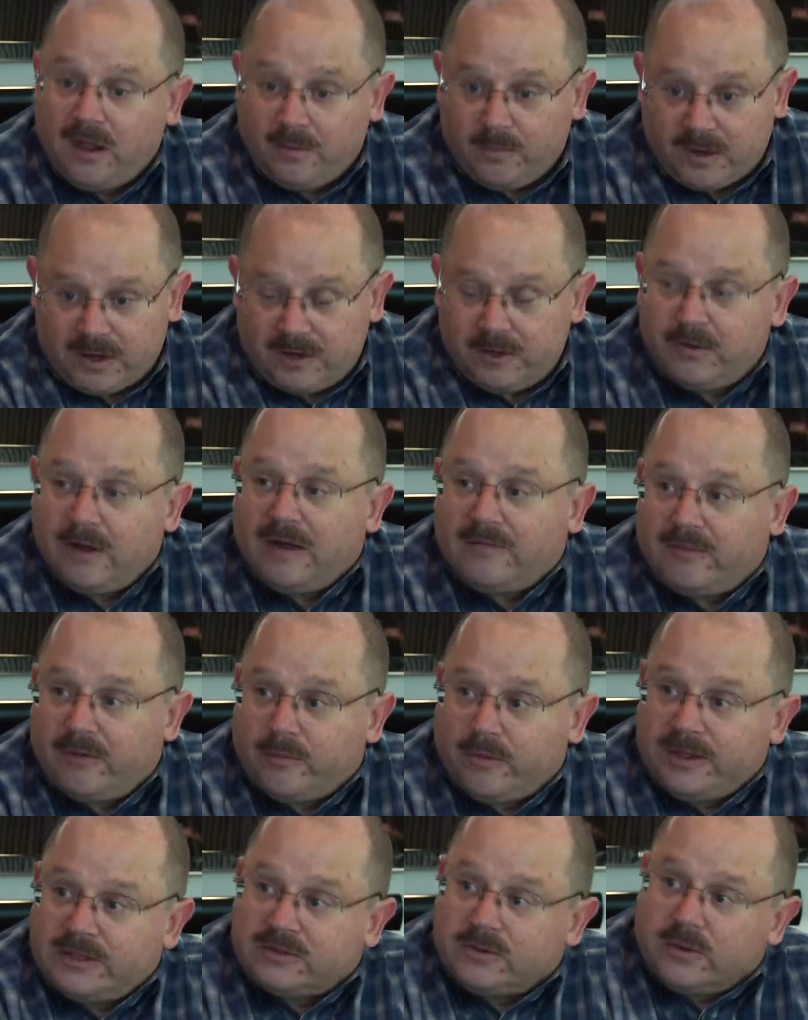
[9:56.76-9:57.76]
we do have the
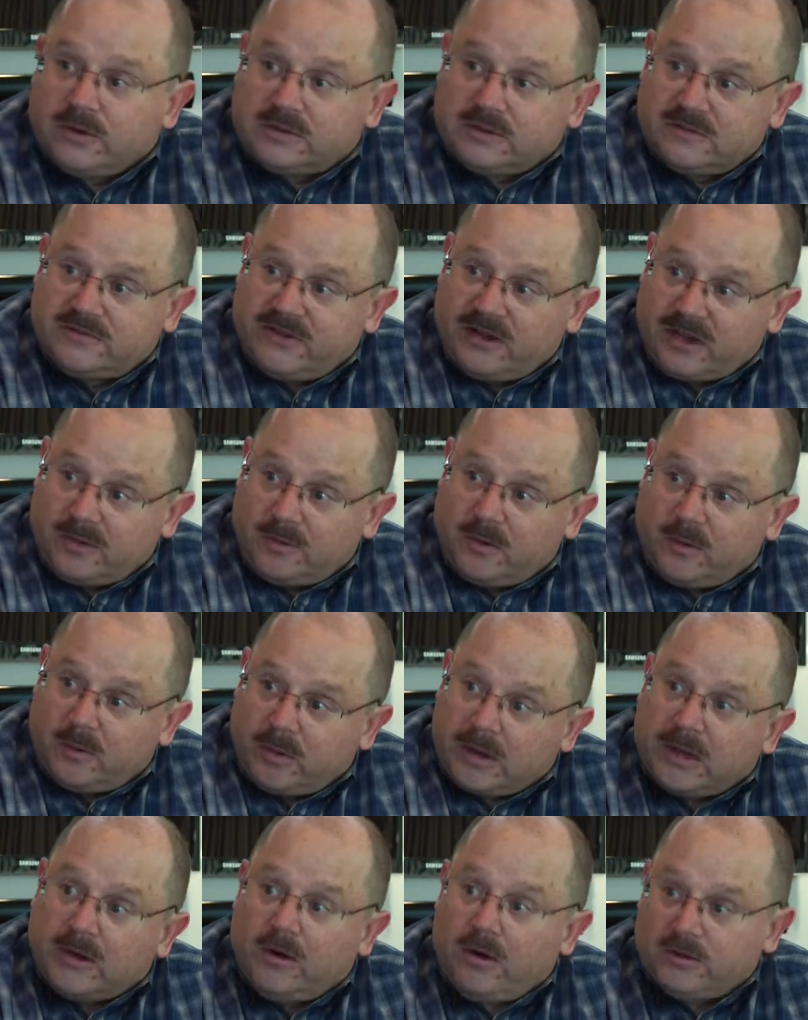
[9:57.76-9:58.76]
resources available.
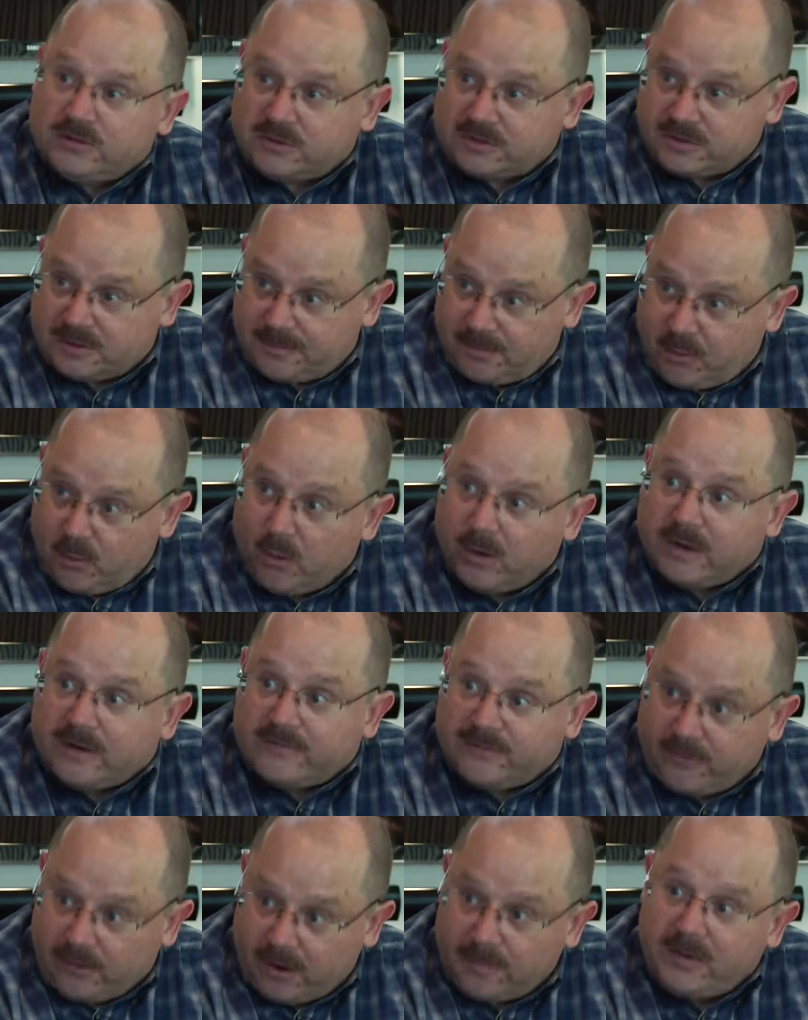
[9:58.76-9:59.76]
We can also support
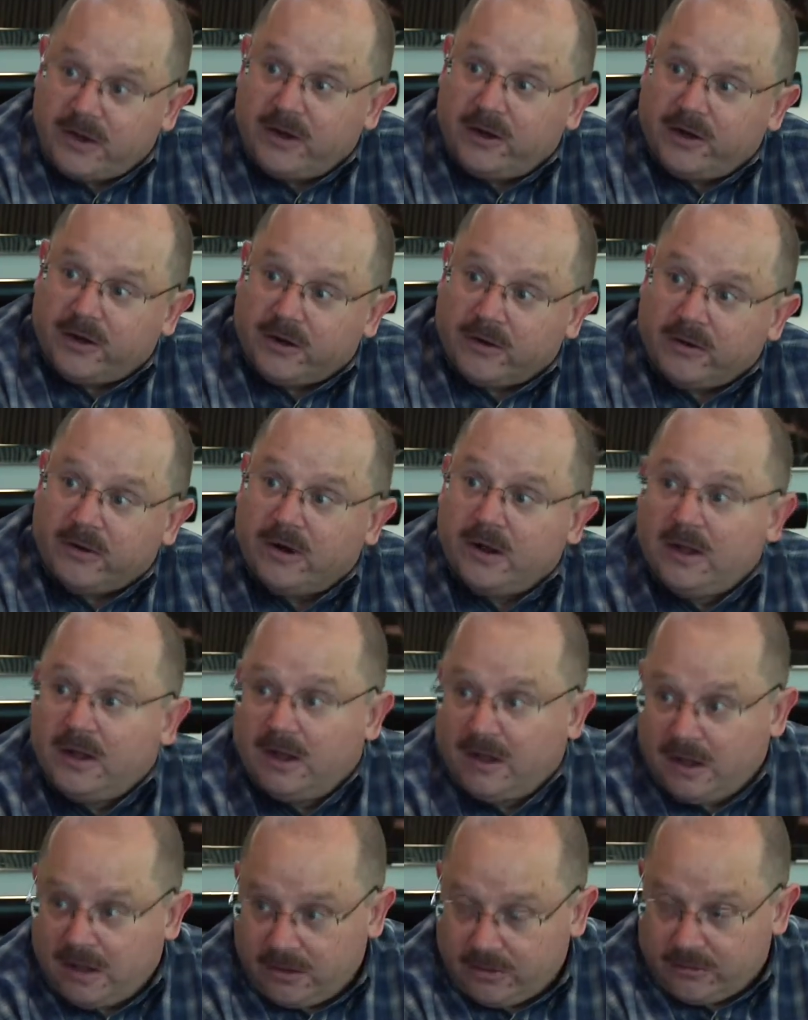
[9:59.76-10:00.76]
it from here
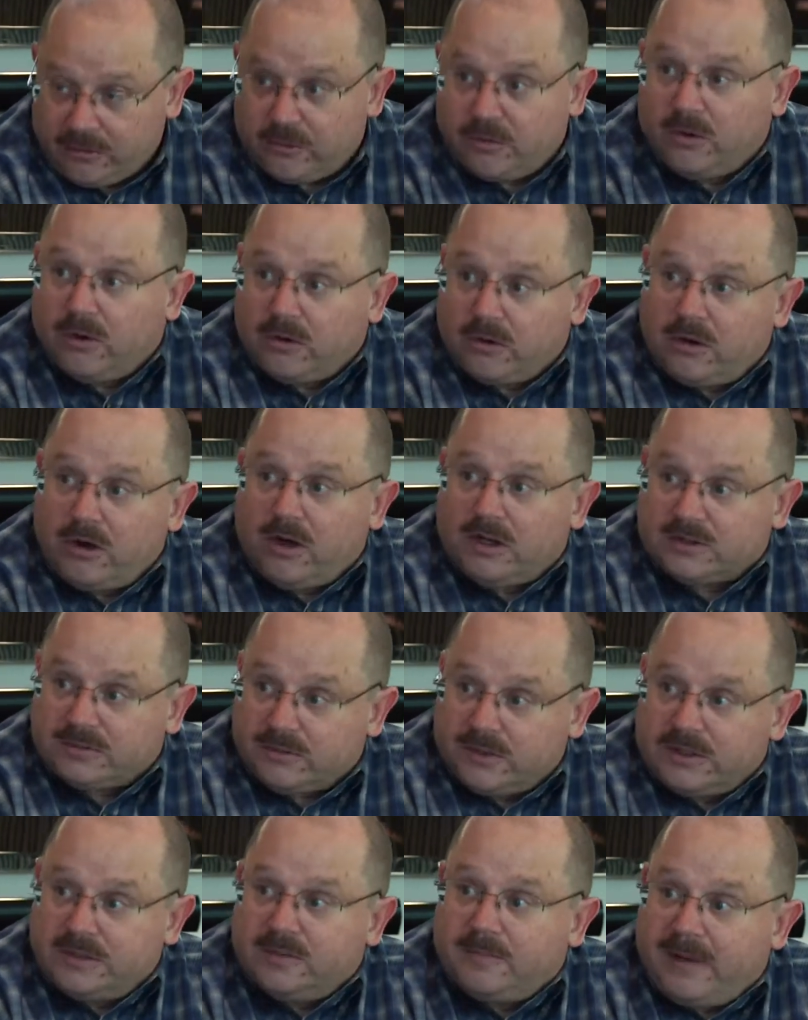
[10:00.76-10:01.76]
through low-cost
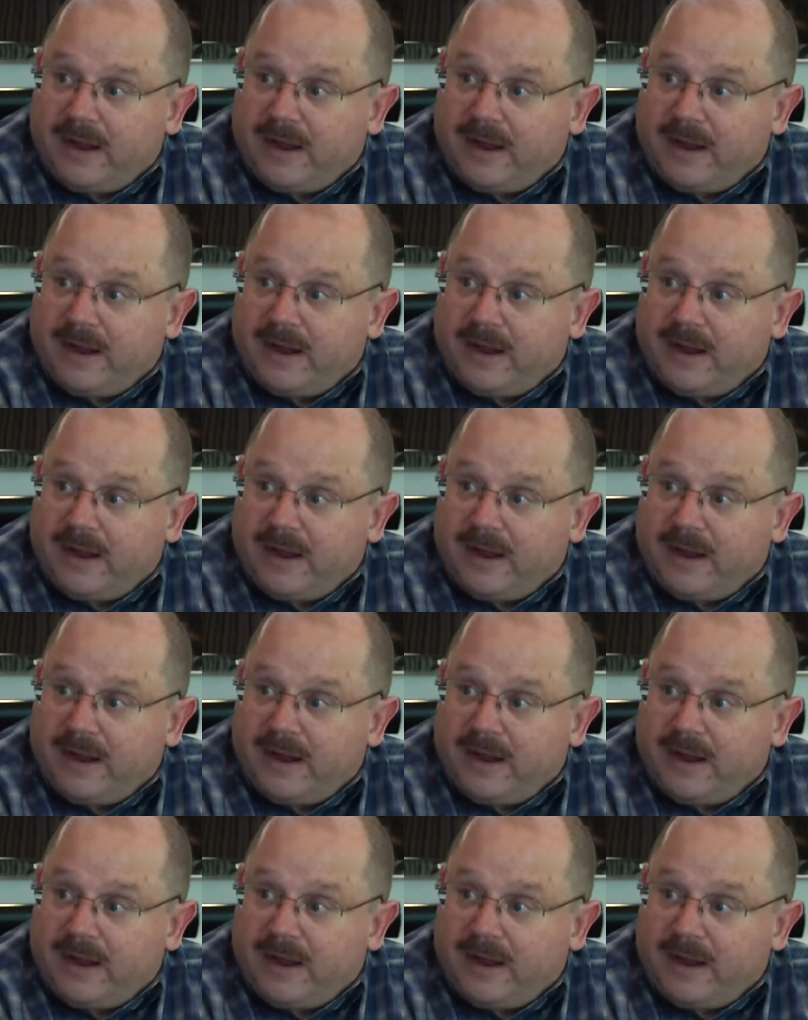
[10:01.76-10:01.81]
region